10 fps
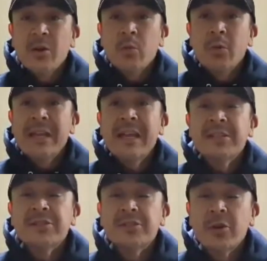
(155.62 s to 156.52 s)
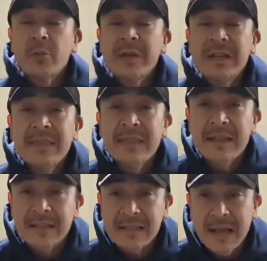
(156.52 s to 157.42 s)
We had so many
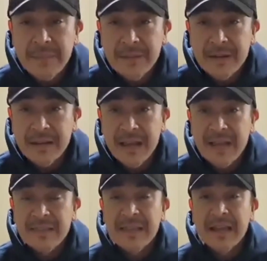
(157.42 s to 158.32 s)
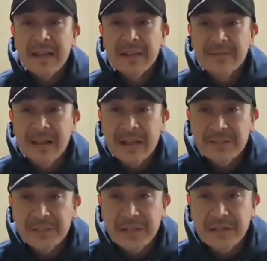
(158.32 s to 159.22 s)
things happening at the end of
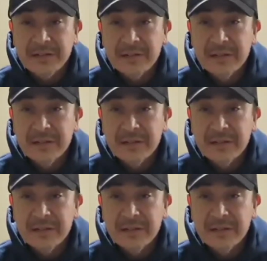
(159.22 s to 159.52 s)
last year.